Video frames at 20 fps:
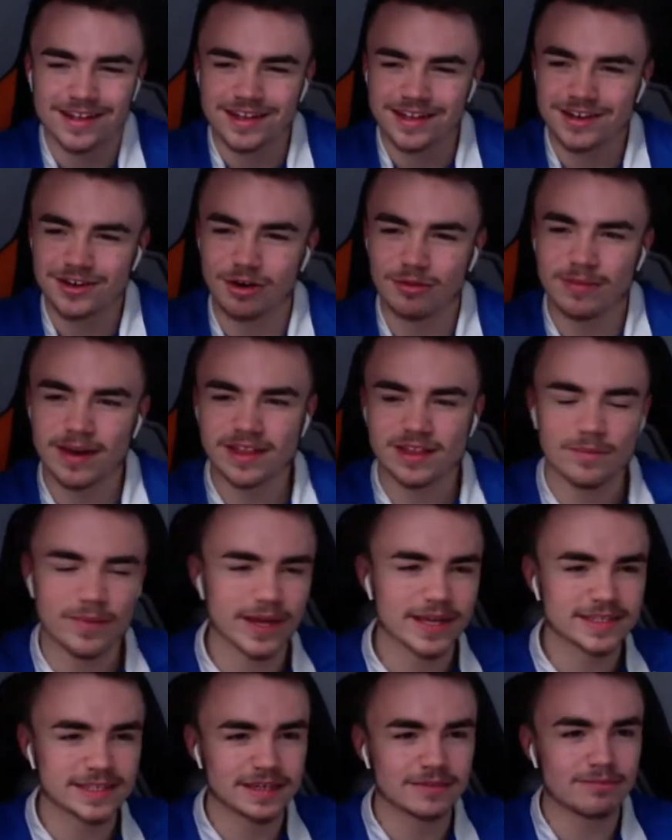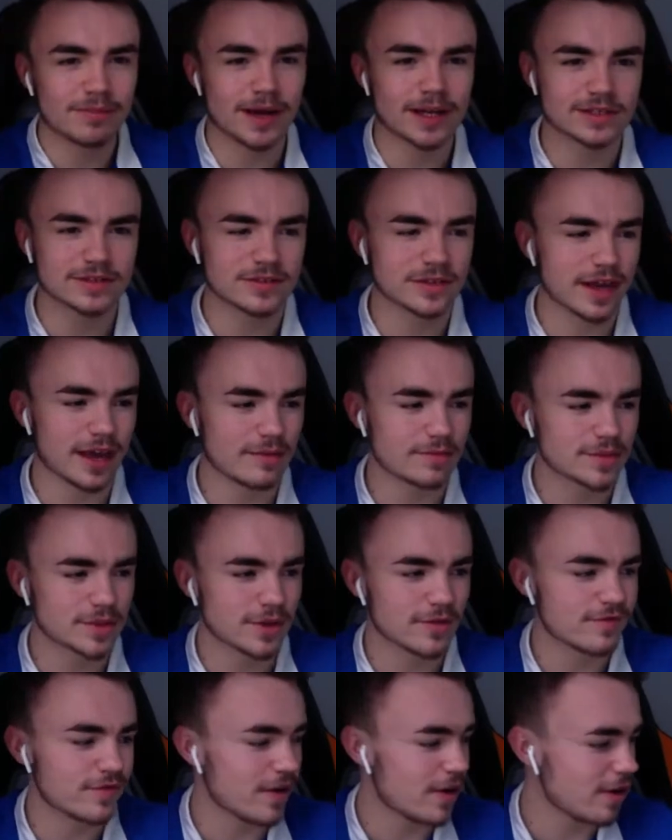Not made the biggest impact on the game
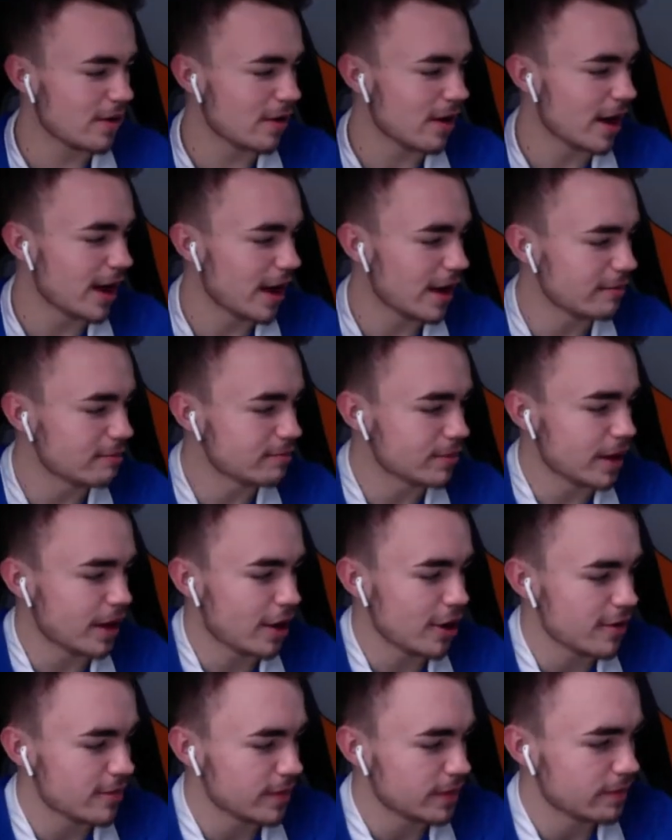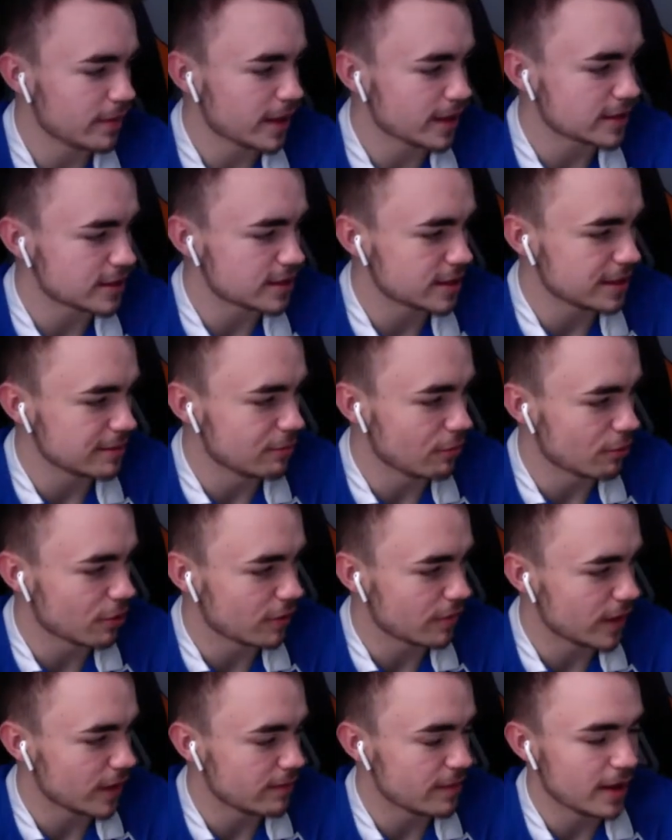so far, but hopefully we get to see more
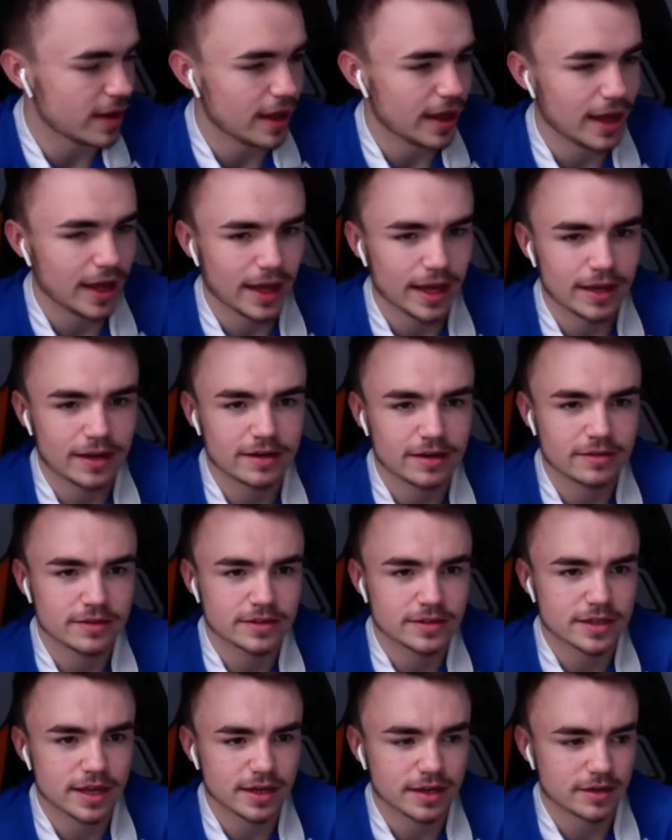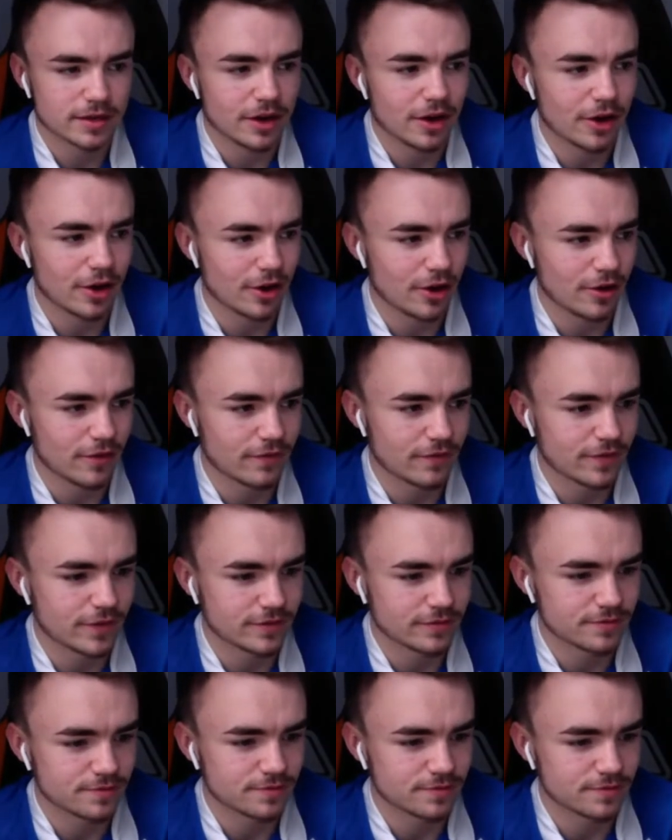of him in the second half.